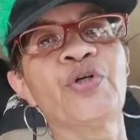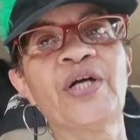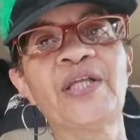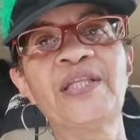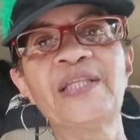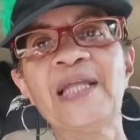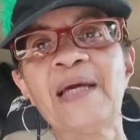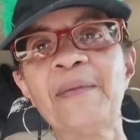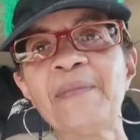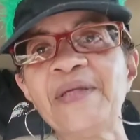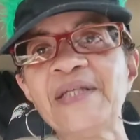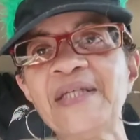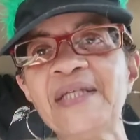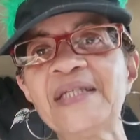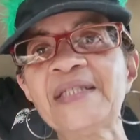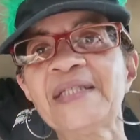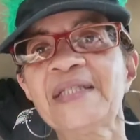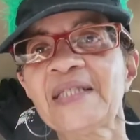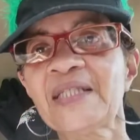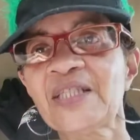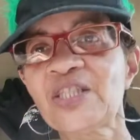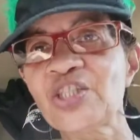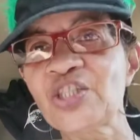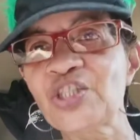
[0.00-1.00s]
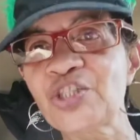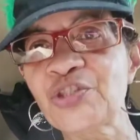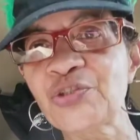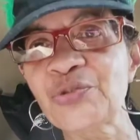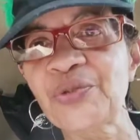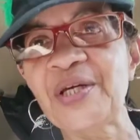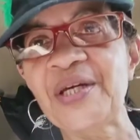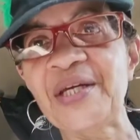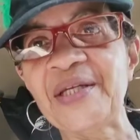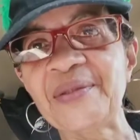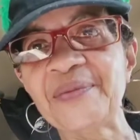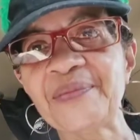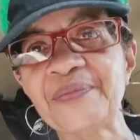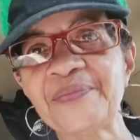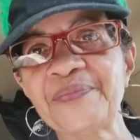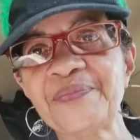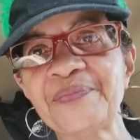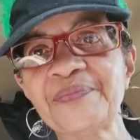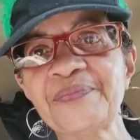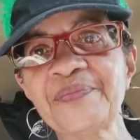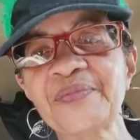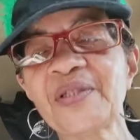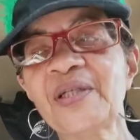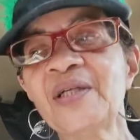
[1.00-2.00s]
let me get this straight.
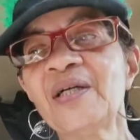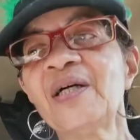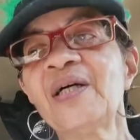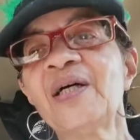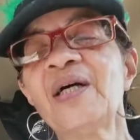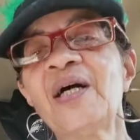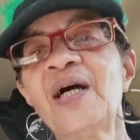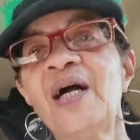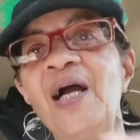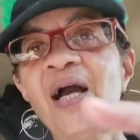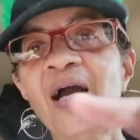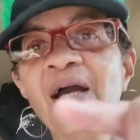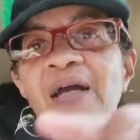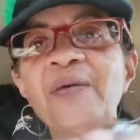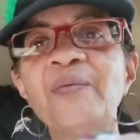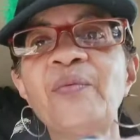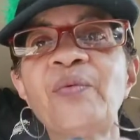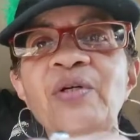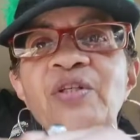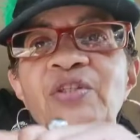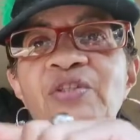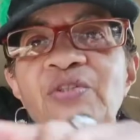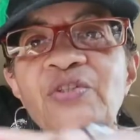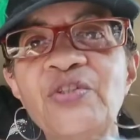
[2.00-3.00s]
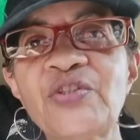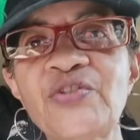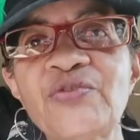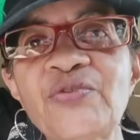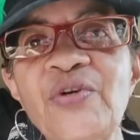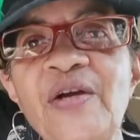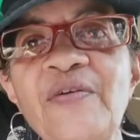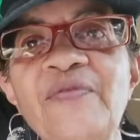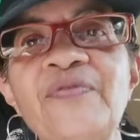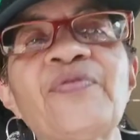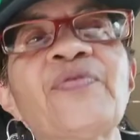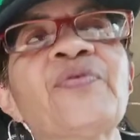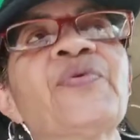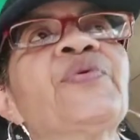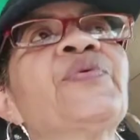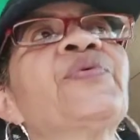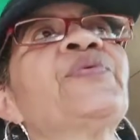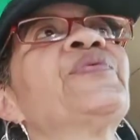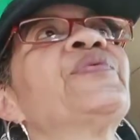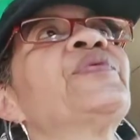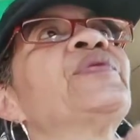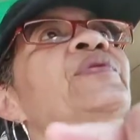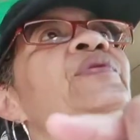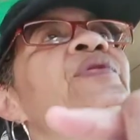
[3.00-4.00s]
I went to
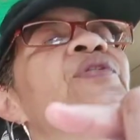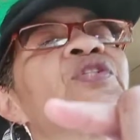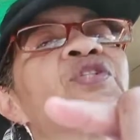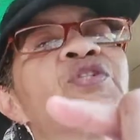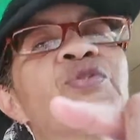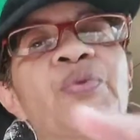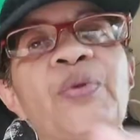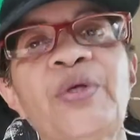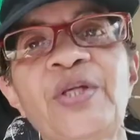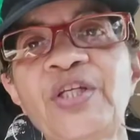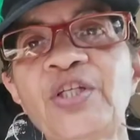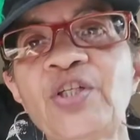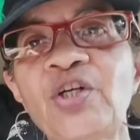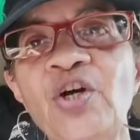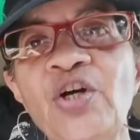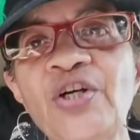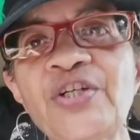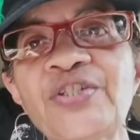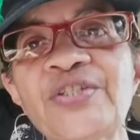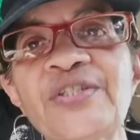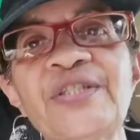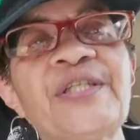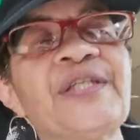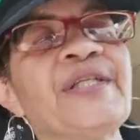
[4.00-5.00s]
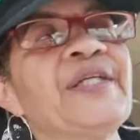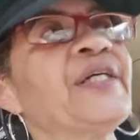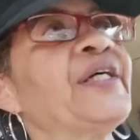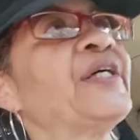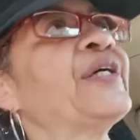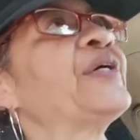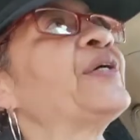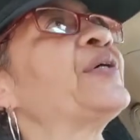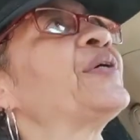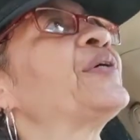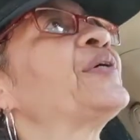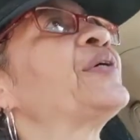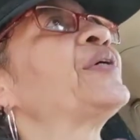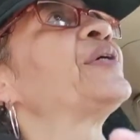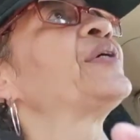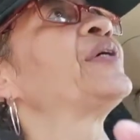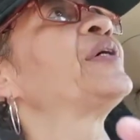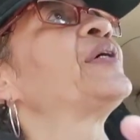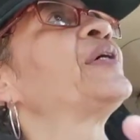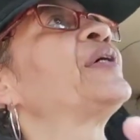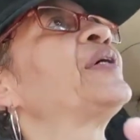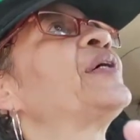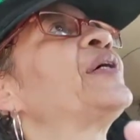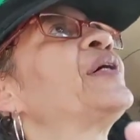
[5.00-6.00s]
the drive-thru. There's 20 cars in there.
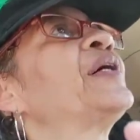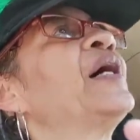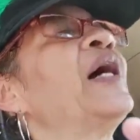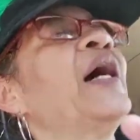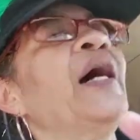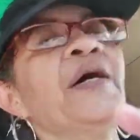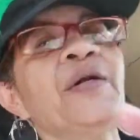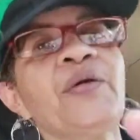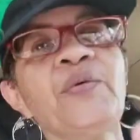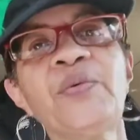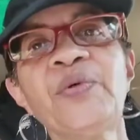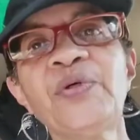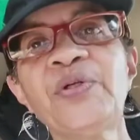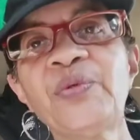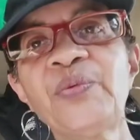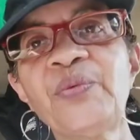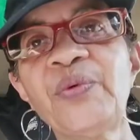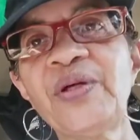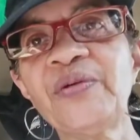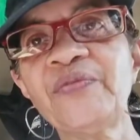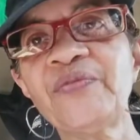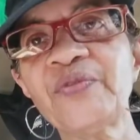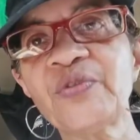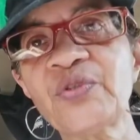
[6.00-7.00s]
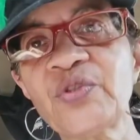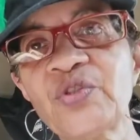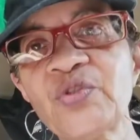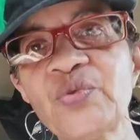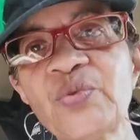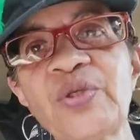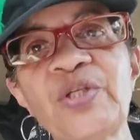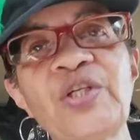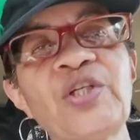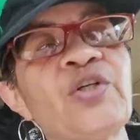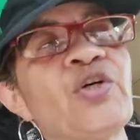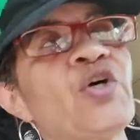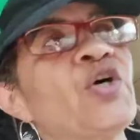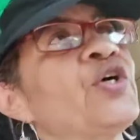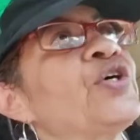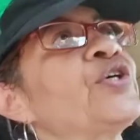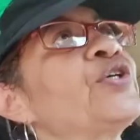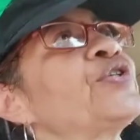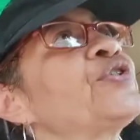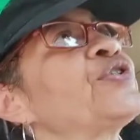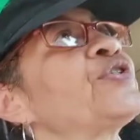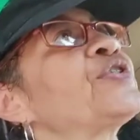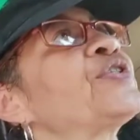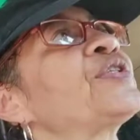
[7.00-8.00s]
I don't want to wait for those 20
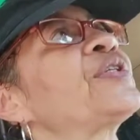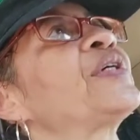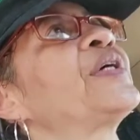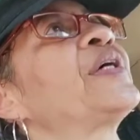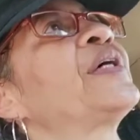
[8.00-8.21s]
cars.